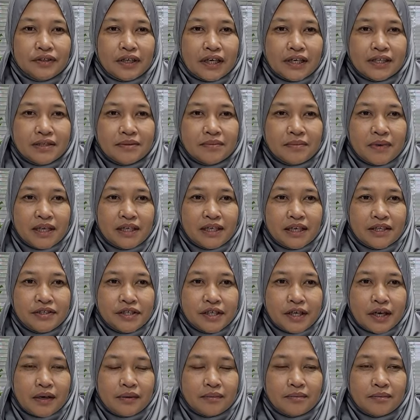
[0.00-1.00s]
Asma Lachi
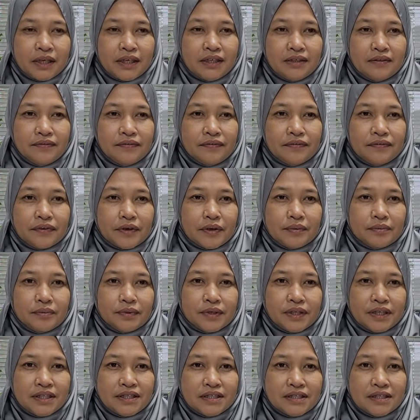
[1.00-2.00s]
Ahmad from
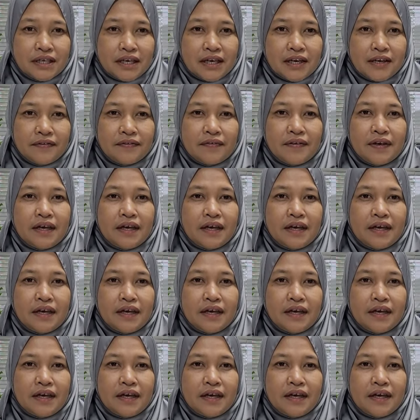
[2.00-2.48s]
GridSafe,